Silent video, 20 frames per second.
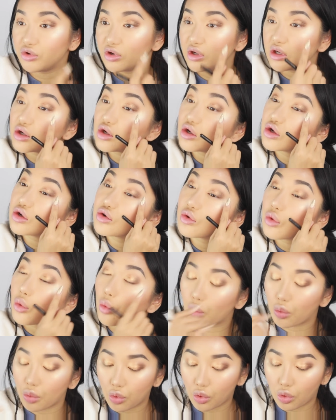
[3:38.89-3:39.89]
really good
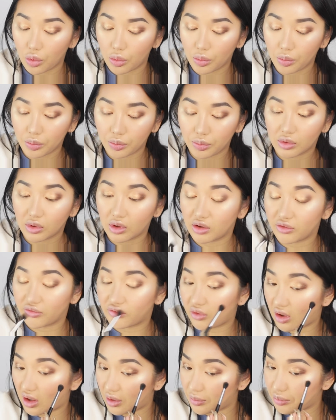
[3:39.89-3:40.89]
warm kind
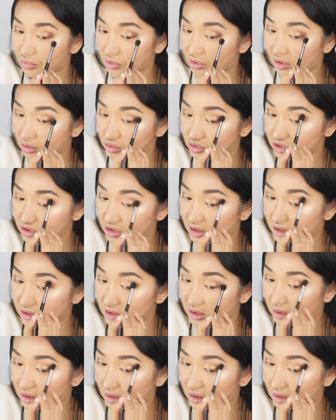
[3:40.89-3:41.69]
of light brown shade,